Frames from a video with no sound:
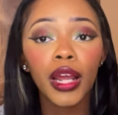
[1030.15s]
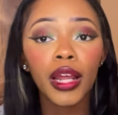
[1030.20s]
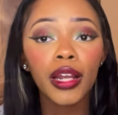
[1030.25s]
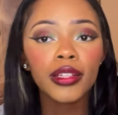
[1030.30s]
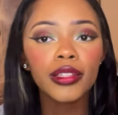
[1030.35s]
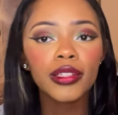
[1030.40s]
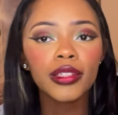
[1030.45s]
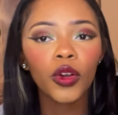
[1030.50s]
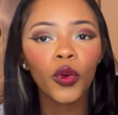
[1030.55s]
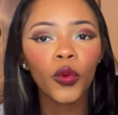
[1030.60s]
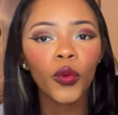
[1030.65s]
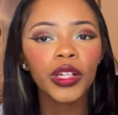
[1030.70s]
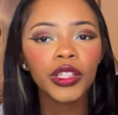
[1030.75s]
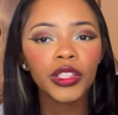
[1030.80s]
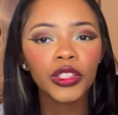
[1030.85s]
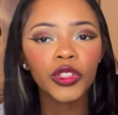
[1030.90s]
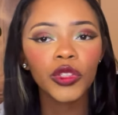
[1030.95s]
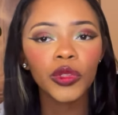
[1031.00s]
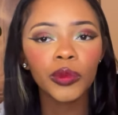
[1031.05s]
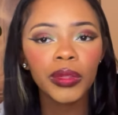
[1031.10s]
and it's going
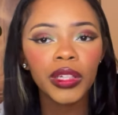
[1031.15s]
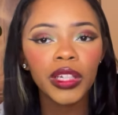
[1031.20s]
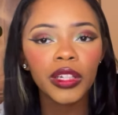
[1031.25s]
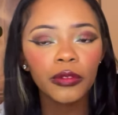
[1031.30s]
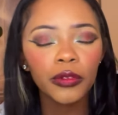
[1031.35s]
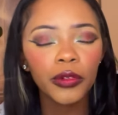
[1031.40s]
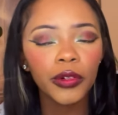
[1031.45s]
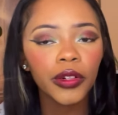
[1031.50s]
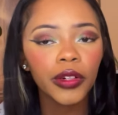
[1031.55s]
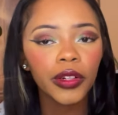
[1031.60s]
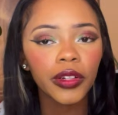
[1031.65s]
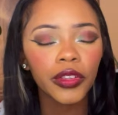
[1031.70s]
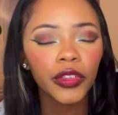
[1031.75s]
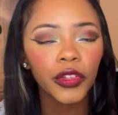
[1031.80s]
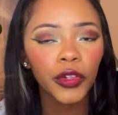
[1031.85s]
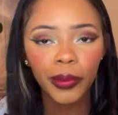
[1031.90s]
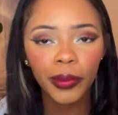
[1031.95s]
to be for their